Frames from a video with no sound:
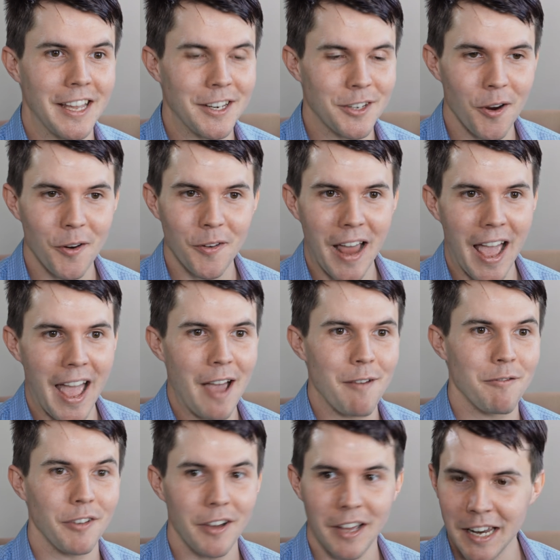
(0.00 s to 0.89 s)
They don't
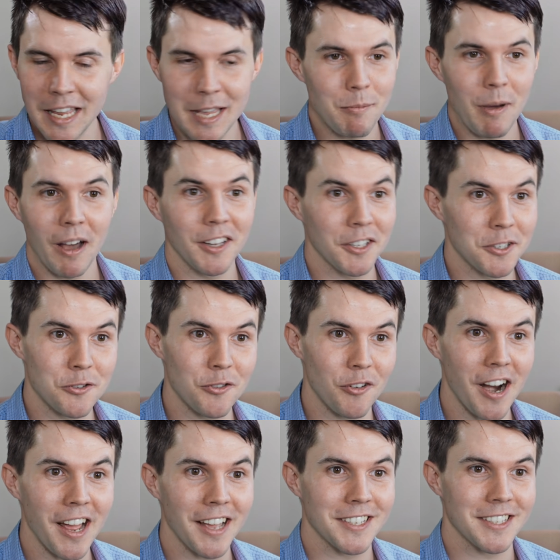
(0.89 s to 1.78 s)
have an email
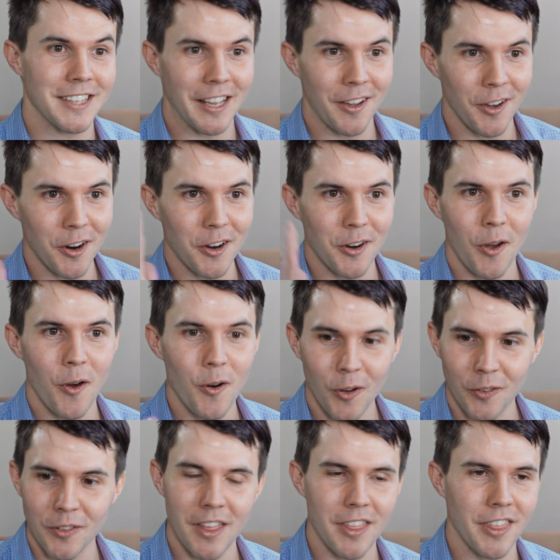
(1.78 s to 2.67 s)
address. They got a
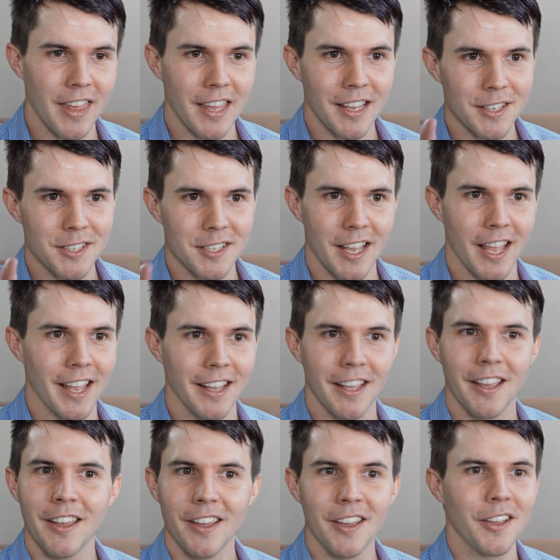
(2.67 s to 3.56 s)
note on their thing
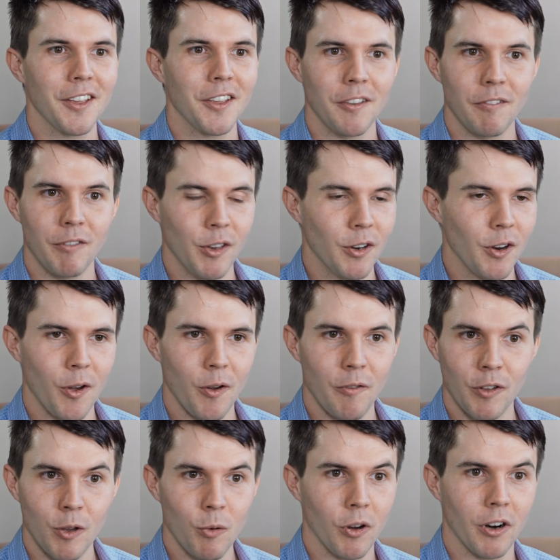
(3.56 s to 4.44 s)
saying, if you
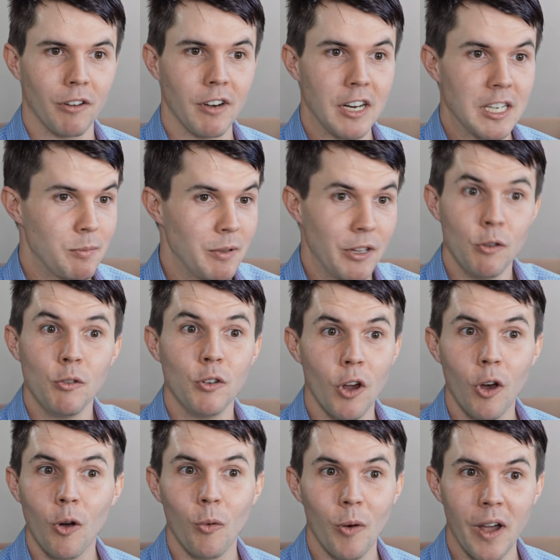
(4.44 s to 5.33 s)
want to reach me,
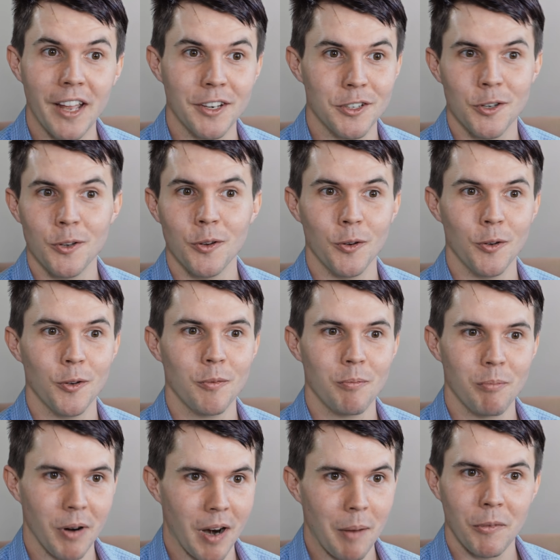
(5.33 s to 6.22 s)
where to,
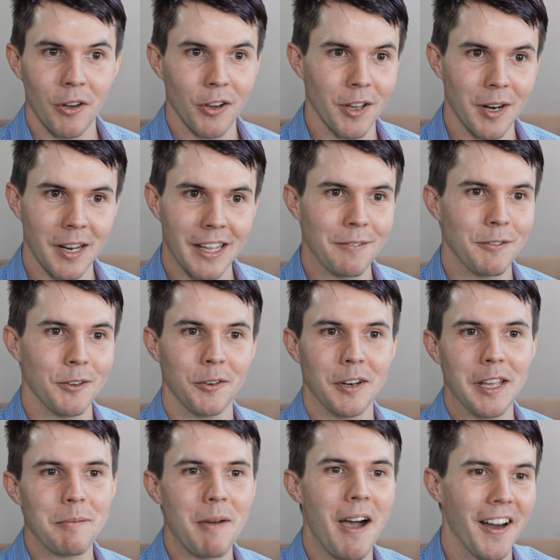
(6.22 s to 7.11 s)
but I'm not going to give you
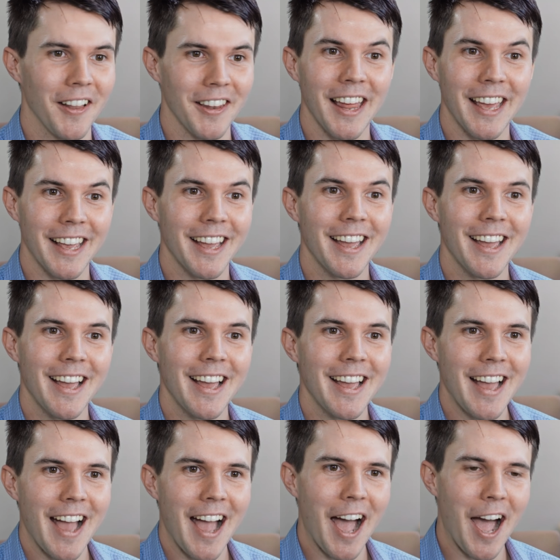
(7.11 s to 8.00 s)
an email.
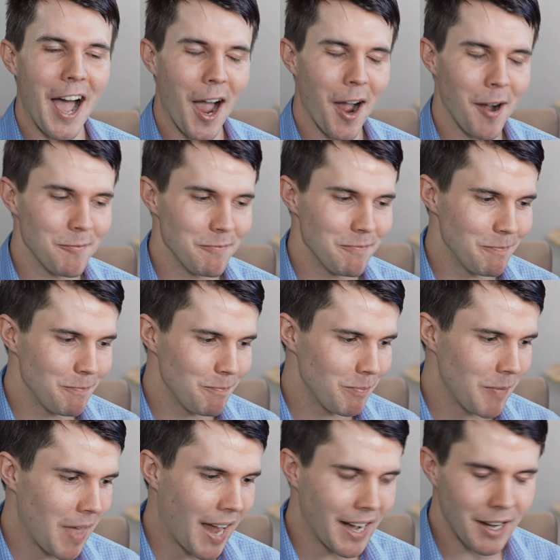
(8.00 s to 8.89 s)

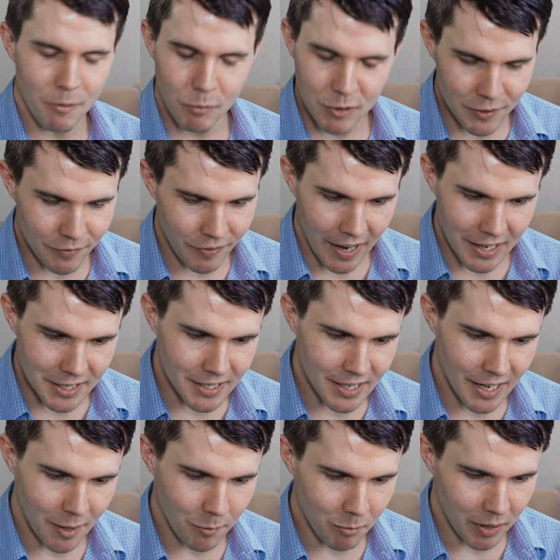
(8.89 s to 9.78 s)
And it was
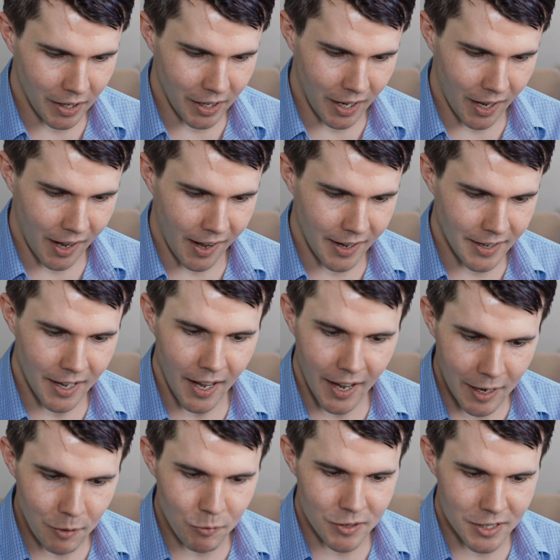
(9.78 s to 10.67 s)
fascinating, but
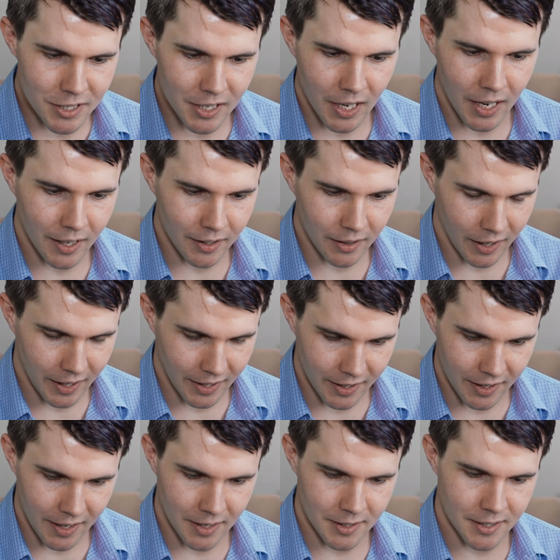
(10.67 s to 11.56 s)
it was saying
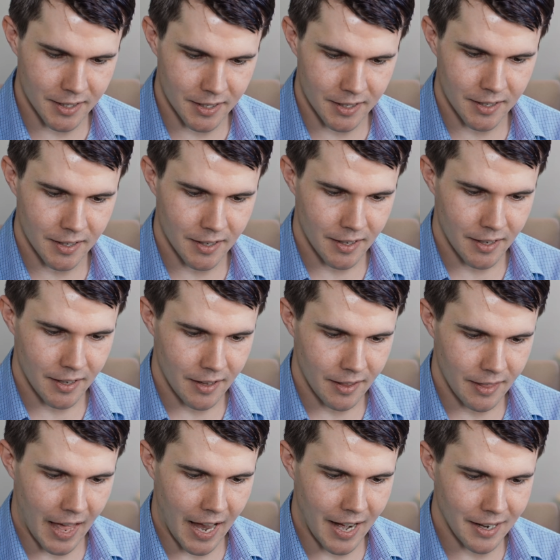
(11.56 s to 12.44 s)
like it's
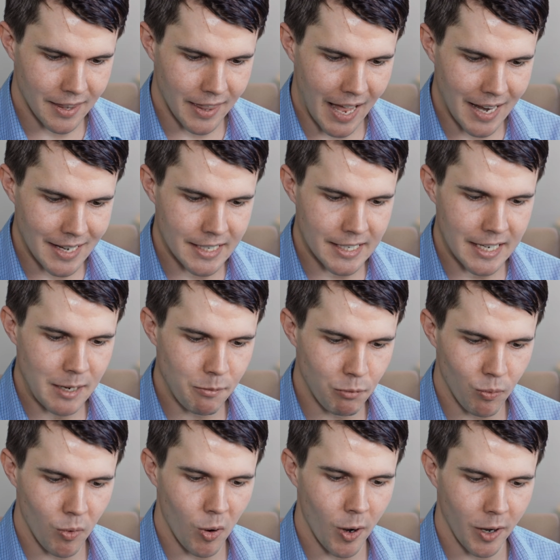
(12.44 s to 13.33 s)
that
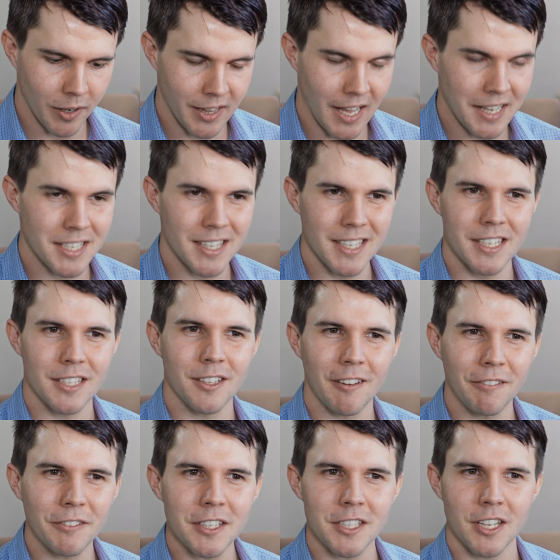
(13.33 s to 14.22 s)
deep work, that's the
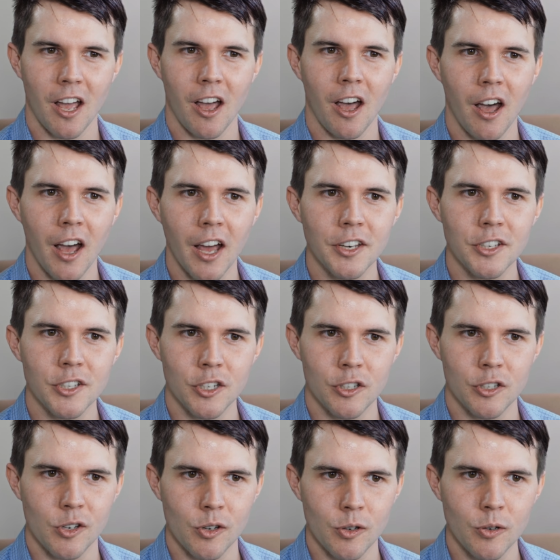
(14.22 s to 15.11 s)
stuff that's hard to
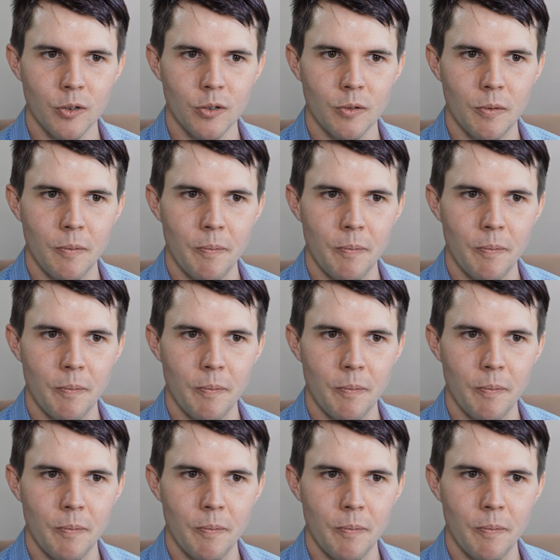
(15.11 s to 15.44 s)
do.